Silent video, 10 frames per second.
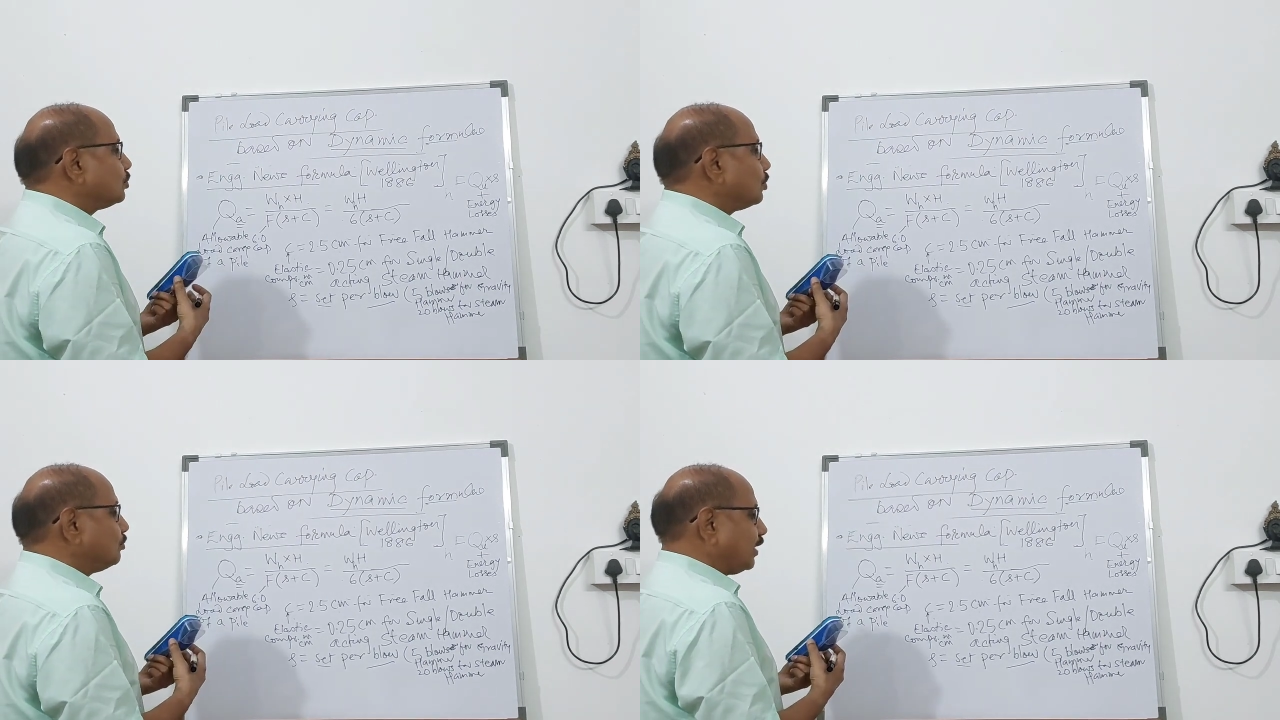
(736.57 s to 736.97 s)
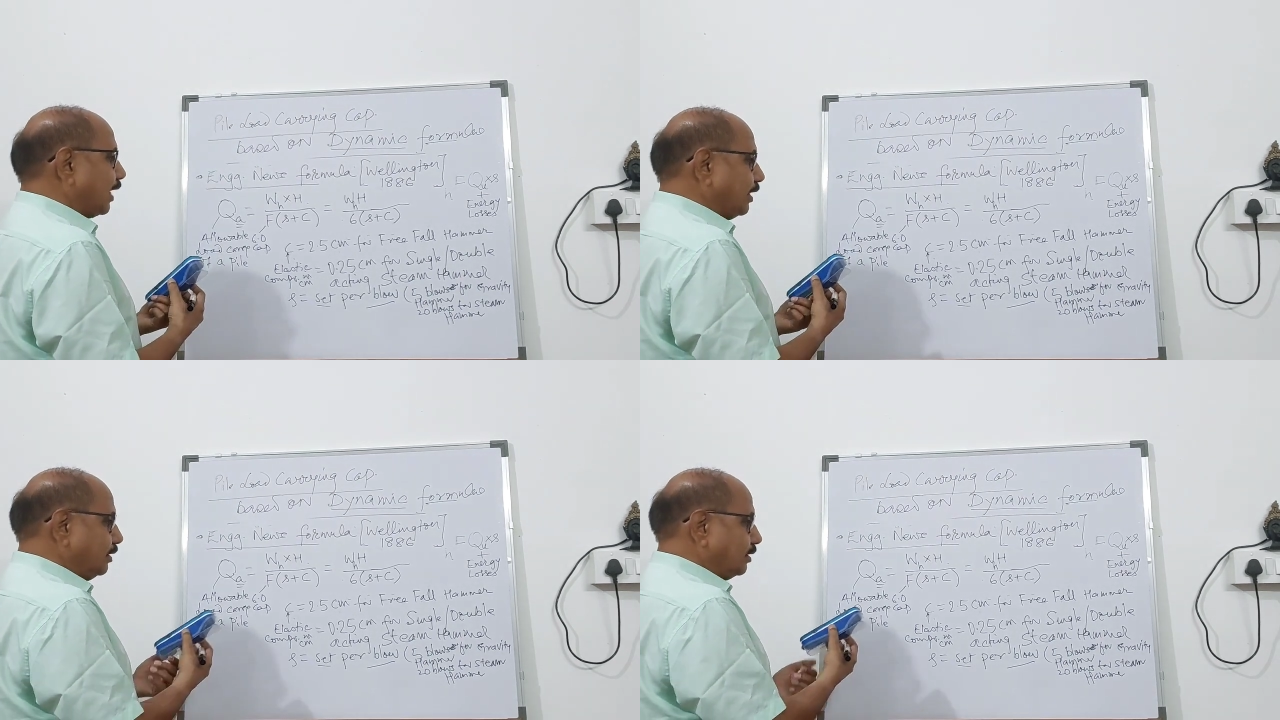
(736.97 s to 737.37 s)
So we
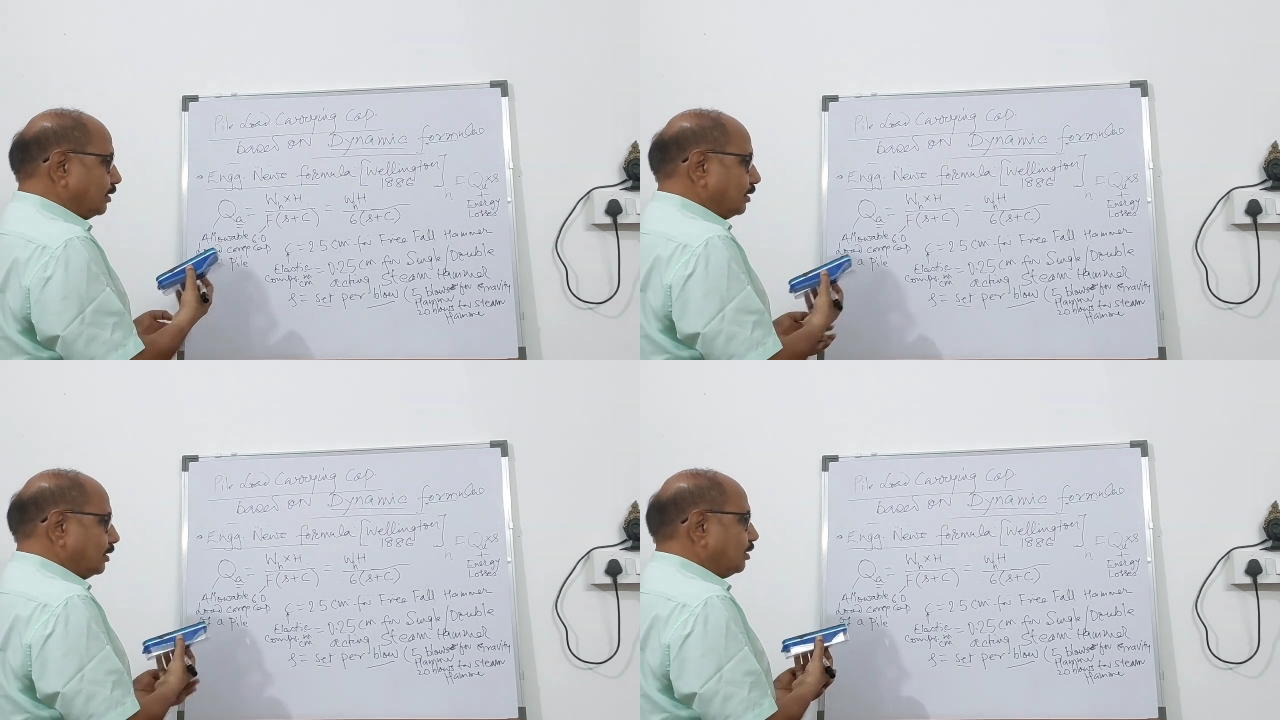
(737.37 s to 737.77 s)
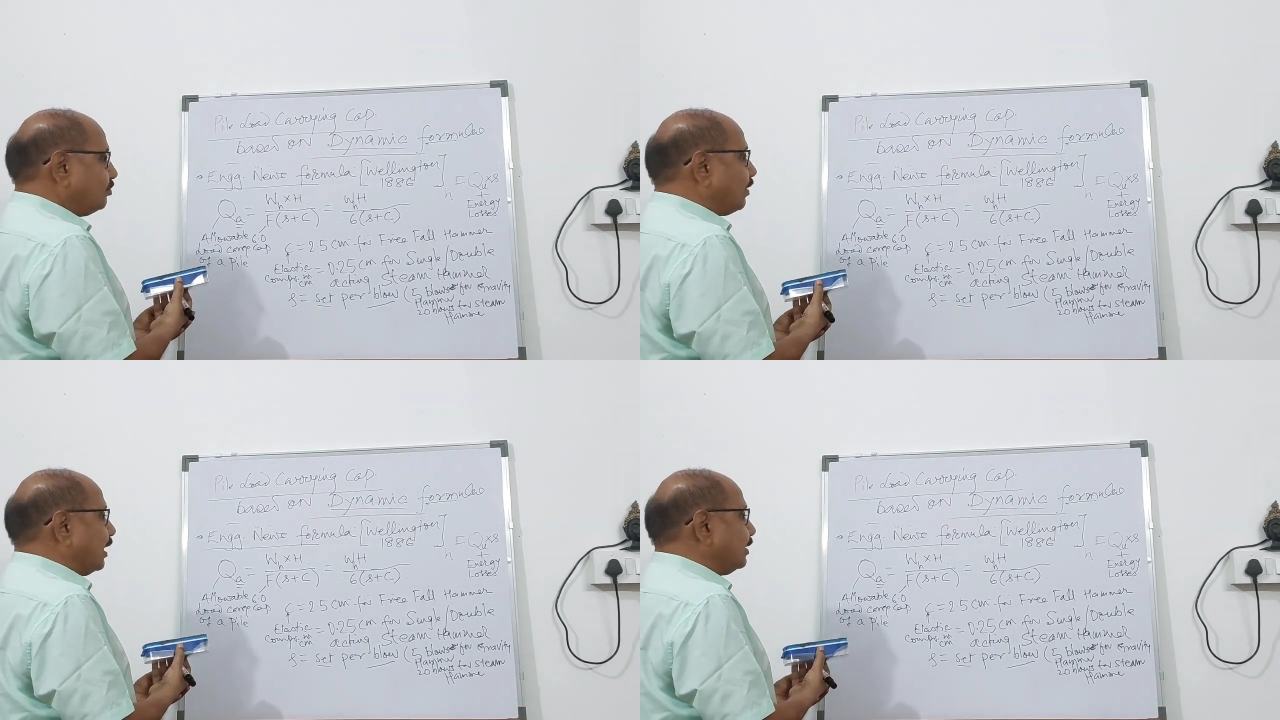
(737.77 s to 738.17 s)
can
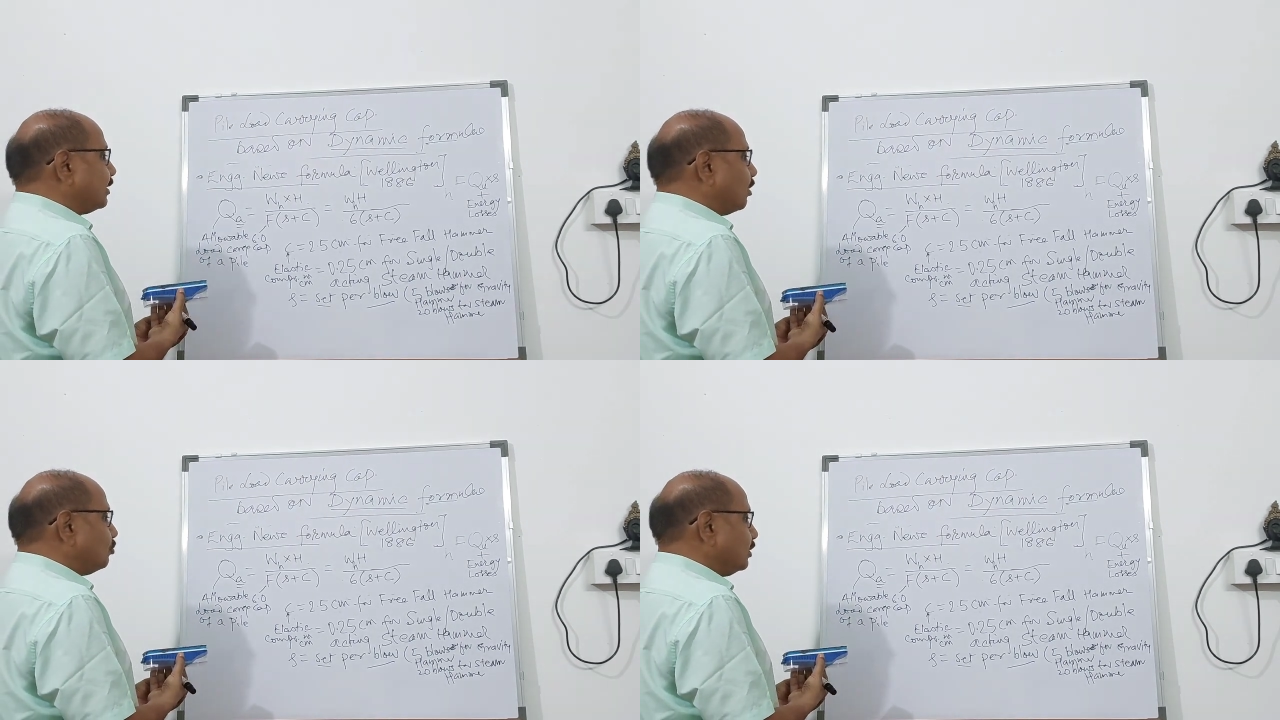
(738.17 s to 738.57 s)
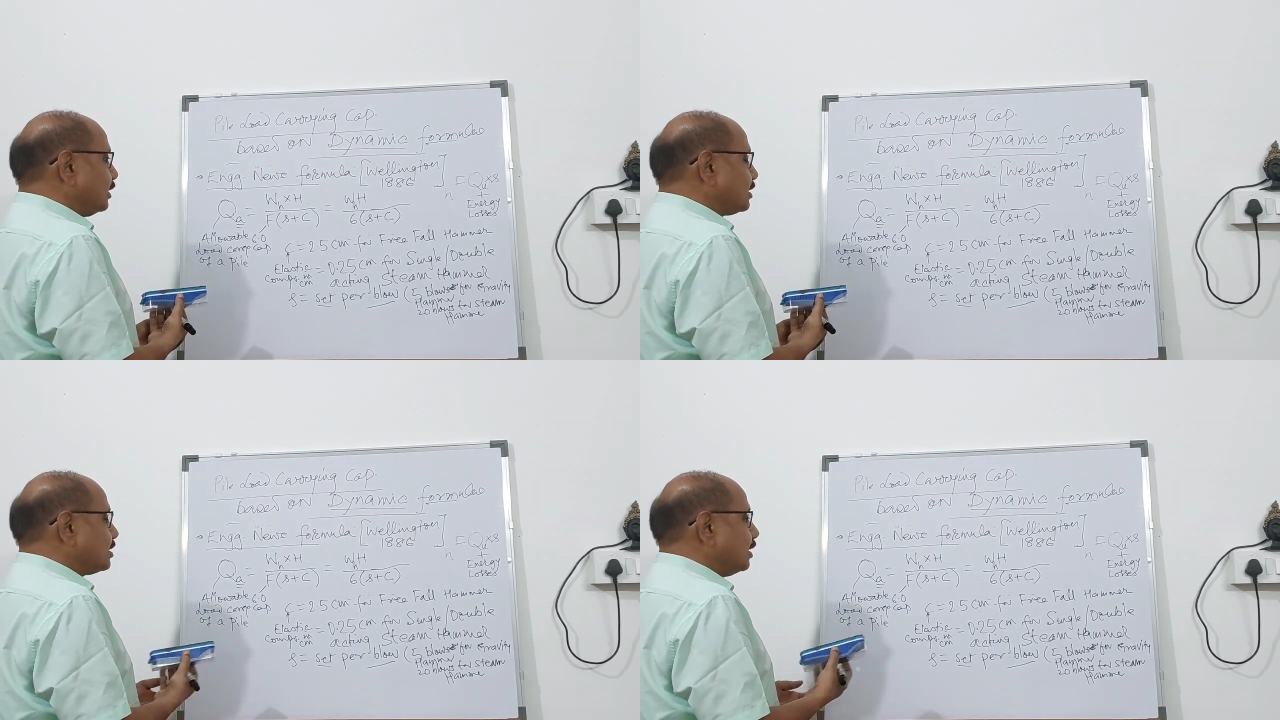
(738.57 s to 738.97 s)
find it out
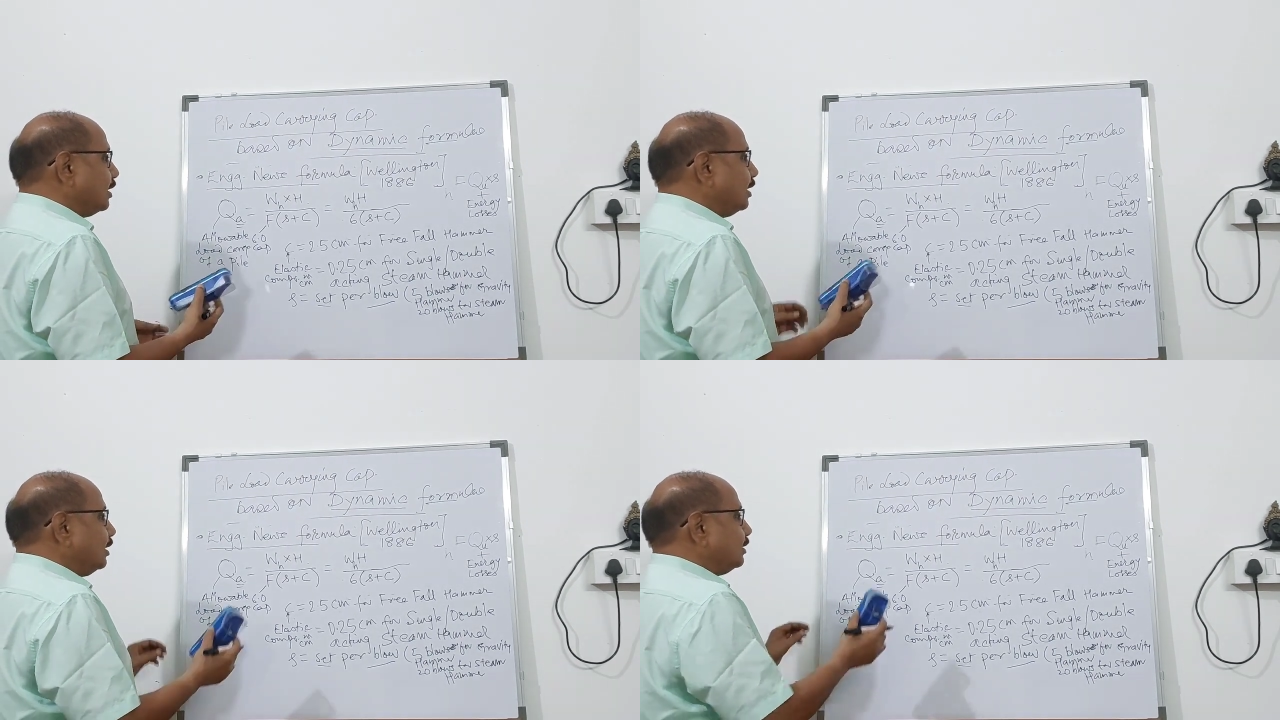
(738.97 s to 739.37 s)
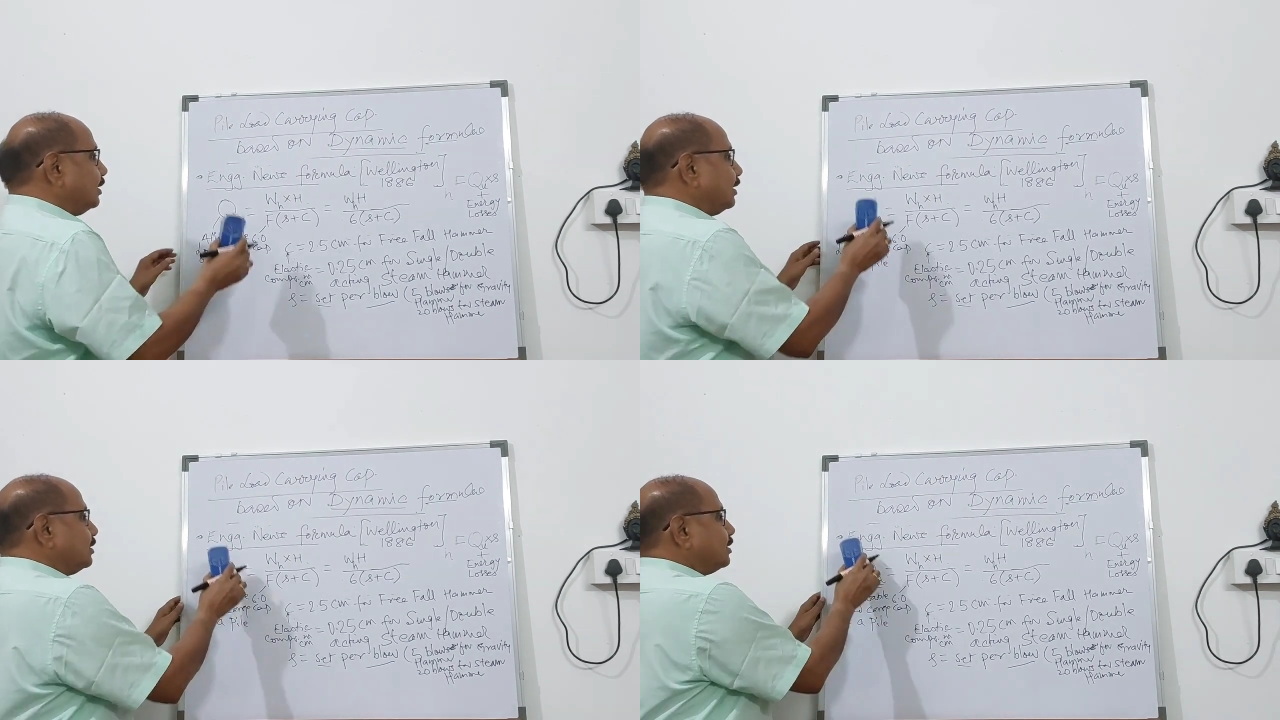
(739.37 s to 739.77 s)
this.
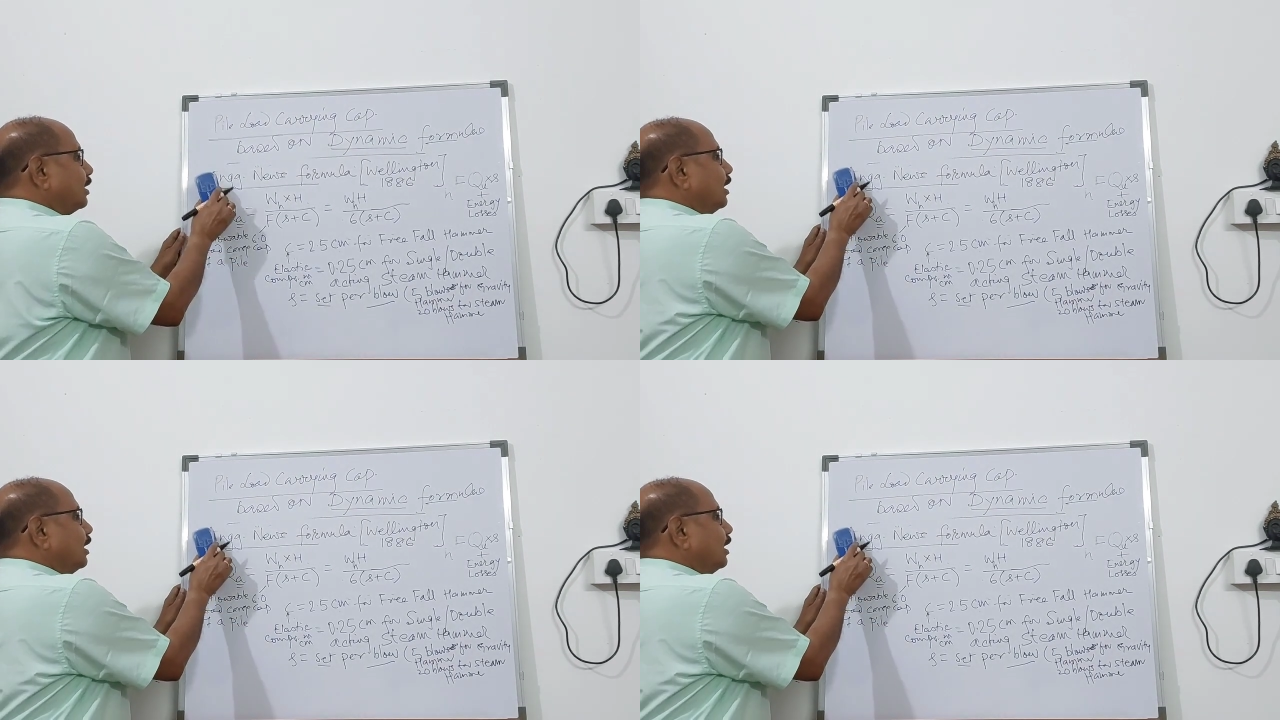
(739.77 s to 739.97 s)
There is